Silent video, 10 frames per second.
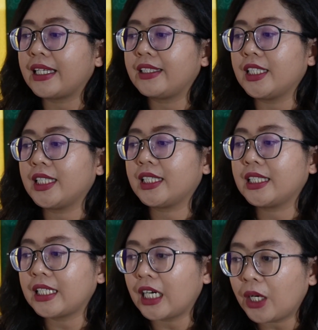such as
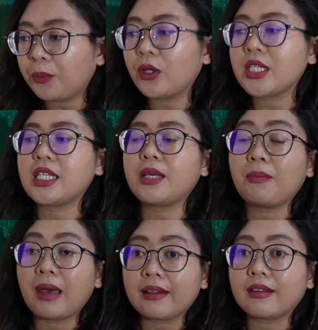
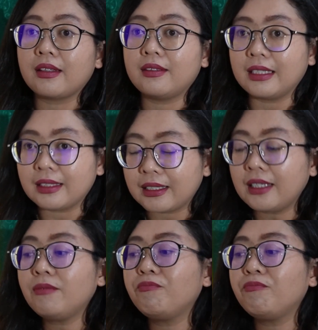carboxymethylation.